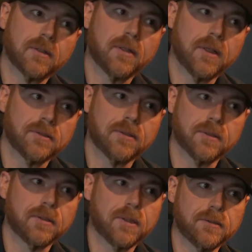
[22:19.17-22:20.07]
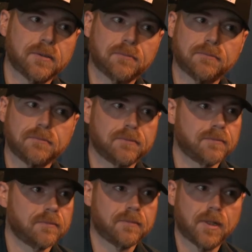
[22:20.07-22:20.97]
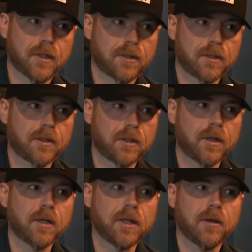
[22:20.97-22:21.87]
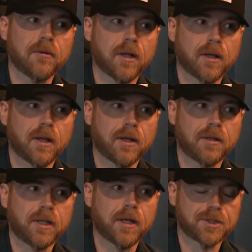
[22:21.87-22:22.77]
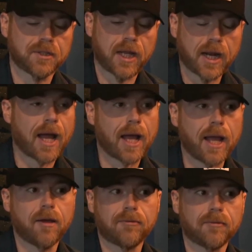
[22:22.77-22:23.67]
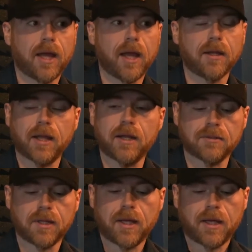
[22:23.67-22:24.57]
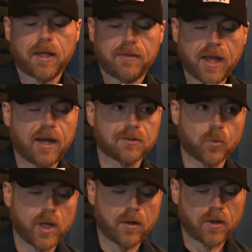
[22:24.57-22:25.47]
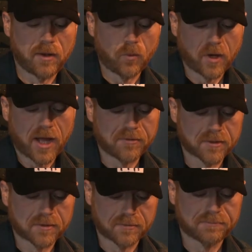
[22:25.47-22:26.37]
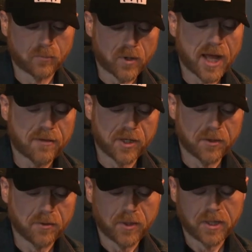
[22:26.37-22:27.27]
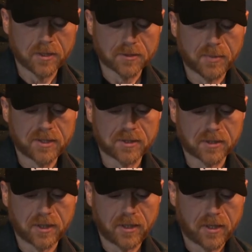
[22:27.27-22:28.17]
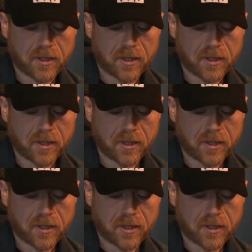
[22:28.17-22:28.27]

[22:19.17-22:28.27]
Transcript: is the is well, clearly an addiction, and I have that and that as well. And what I just what I do is basically